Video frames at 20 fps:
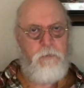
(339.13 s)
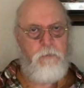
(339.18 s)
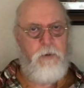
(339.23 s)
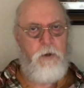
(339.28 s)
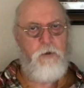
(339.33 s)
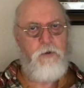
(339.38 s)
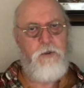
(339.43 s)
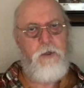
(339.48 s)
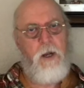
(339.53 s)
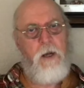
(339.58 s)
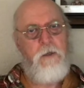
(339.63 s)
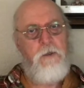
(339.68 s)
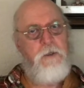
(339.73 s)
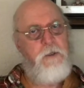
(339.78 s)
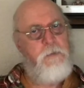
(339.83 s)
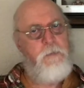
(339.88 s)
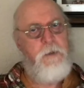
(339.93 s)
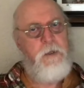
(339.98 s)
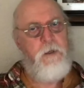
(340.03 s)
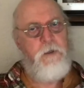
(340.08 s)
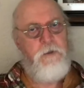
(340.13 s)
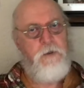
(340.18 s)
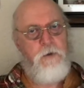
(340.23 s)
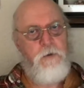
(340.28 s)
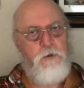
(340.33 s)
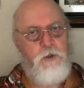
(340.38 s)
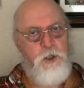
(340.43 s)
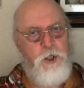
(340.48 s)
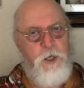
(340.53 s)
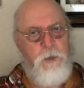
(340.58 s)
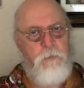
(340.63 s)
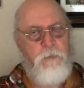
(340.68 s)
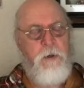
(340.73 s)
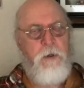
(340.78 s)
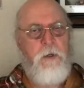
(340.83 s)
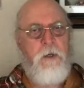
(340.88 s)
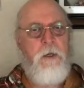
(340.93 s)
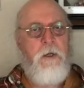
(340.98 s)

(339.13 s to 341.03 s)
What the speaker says: and postdocs is because they're cheap.